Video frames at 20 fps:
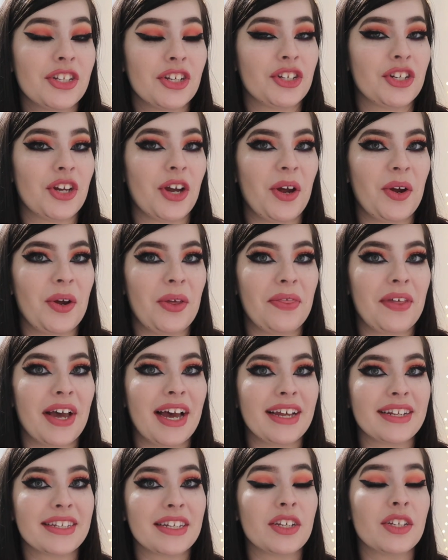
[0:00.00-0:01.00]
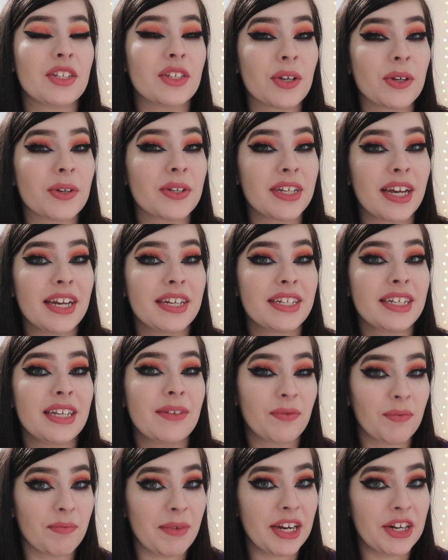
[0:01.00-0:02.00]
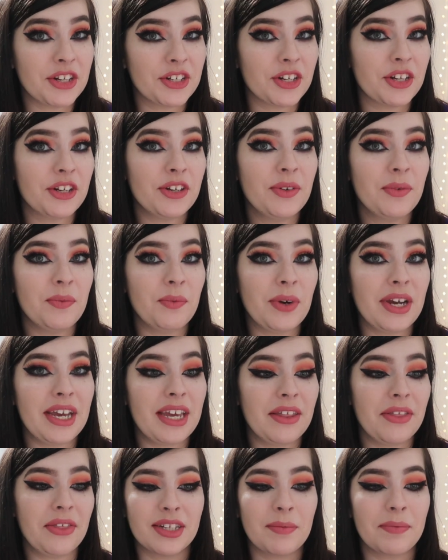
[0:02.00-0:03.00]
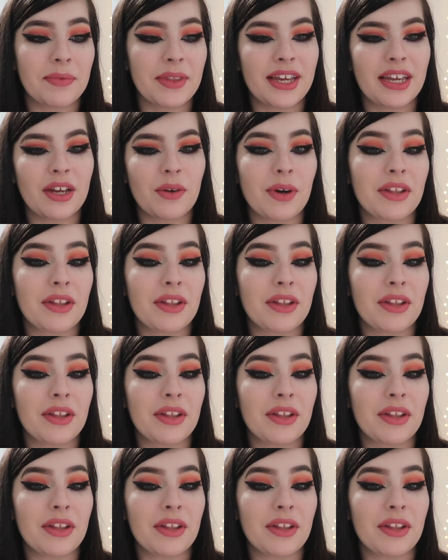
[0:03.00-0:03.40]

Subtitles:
to show that associating information with something,